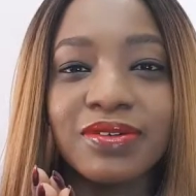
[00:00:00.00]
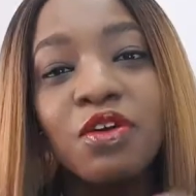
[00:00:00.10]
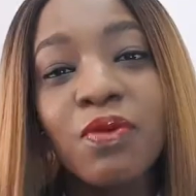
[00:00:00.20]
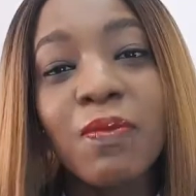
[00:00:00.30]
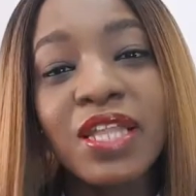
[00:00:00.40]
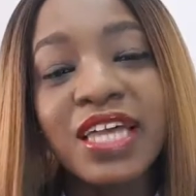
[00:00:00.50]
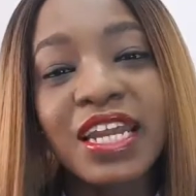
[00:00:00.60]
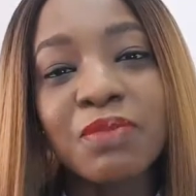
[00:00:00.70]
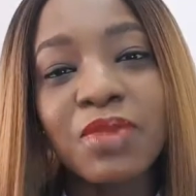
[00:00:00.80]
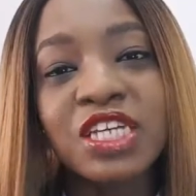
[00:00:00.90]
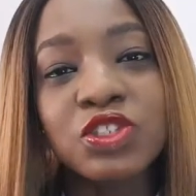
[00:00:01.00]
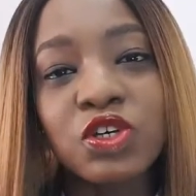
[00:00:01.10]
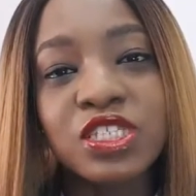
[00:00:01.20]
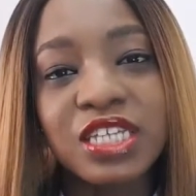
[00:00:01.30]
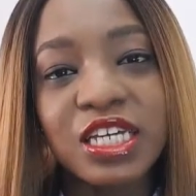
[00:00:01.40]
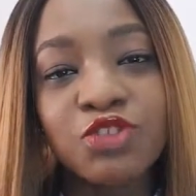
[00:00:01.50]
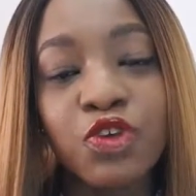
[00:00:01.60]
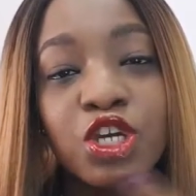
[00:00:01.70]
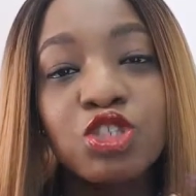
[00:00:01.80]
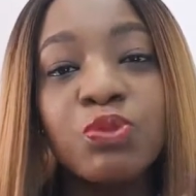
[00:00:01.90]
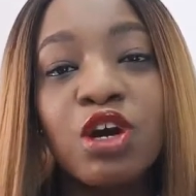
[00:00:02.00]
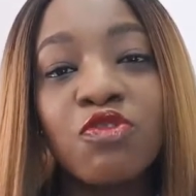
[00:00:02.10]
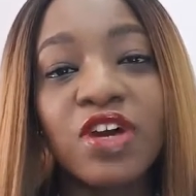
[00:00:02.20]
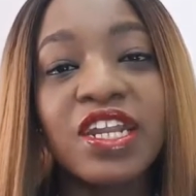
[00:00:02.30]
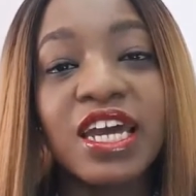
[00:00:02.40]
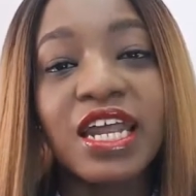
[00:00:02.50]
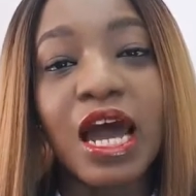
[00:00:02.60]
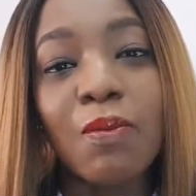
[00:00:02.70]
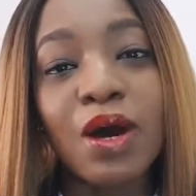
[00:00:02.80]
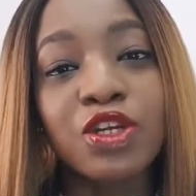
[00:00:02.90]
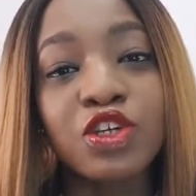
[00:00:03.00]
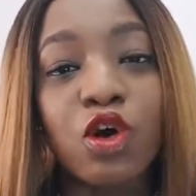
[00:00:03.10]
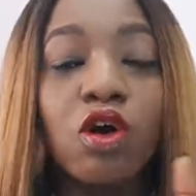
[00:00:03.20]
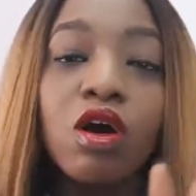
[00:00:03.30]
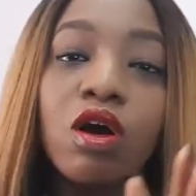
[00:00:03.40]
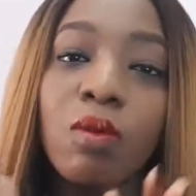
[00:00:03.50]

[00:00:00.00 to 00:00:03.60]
Remember that it makes no sense for you to be offended about your